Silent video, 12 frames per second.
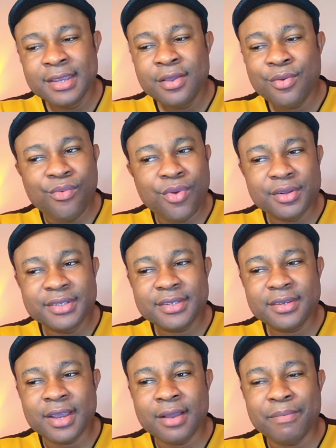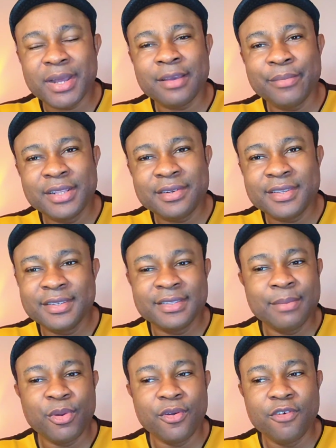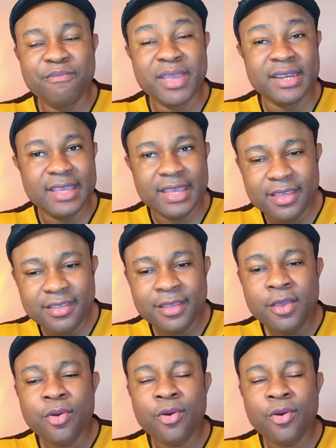what parliamentary system of government is,